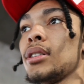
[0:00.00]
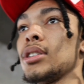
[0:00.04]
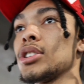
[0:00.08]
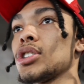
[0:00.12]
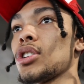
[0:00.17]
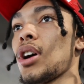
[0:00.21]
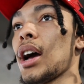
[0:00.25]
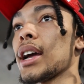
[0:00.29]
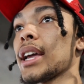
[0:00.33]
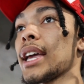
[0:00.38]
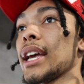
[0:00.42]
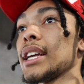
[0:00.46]

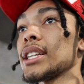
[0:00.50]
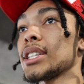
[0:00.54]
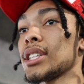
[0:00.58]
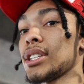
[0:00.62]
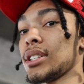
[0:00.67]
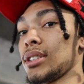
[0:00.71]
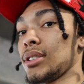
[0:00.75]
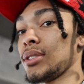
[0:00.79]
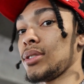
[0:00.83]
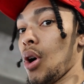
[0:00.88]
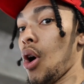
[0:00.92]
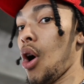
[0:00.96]
So I
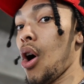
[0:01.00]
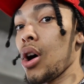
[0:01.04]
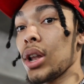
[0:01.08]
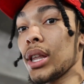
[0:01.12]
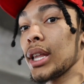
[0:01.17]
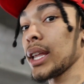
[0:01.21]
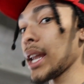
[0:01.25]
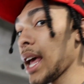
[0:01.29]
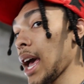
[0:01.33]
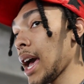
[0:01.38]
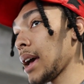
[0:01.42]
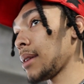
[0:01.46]
guess
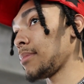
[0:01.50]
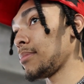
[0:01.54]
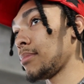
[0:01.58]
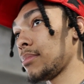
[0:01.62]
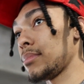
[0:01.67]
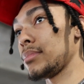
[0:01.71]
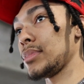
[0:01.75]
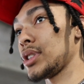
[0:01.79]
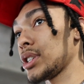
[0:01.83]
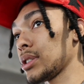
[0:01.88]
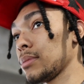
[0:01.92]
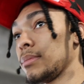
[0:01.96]
all of that
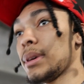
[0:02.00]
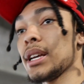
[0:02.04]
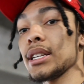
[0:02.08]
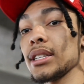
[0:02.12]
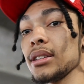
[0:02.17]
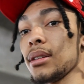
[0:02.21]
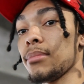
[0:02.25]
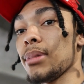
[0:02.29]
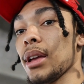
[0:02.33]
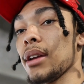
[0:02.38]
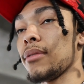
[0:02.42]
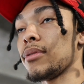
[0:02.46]
just
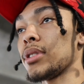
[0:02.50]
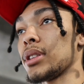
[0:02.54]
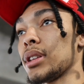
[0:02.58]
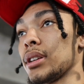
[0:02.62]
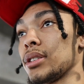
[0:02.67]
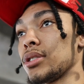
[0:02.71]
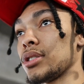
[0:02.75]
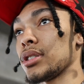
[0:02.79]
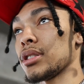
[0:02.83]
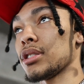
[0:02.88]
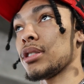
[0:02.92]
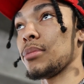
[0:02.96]
messed up
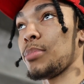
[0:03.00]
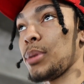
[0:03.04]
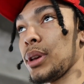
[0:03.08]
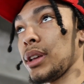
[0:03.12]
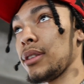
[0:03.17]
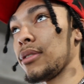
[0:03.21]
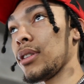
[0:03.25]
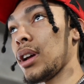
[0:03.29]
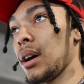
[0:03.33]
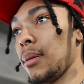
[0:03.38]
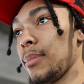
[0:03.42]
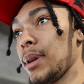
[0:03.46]
everything. Just the
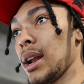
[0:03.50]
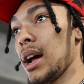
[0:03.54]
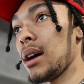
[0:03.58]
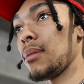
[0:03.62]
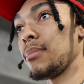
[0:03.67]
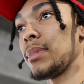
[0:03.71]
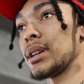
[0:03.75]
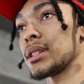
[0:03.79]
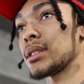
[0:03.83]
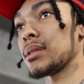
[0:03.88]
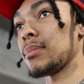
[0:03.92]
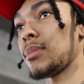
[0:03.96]
pin coming
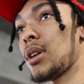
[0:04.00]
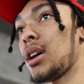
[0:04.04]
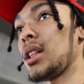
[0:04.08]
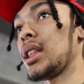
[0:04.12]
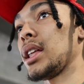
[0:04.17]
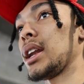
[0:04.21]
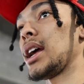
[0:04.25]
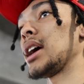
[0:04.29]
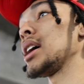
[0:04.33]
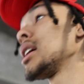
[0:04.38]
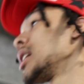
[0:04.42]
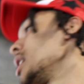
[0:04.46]
out messed up
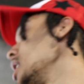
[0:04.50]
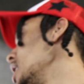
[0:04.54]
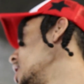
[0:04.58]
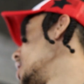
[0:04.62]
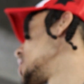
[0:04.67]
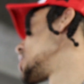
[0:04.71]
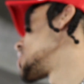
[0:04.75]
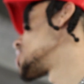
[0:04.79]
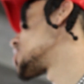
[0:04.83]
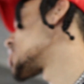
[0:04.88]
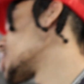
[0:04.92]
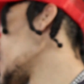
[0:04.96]
all of that.
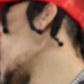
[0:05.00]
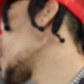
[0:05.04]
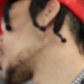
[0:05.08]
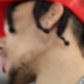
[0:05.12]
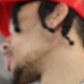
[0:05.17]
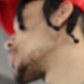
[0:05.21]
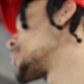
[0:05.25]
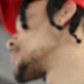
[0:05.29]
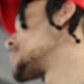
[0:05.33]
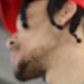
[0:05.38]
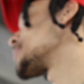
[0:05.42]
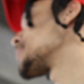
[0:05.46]

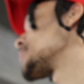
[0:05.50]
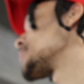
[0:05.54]
So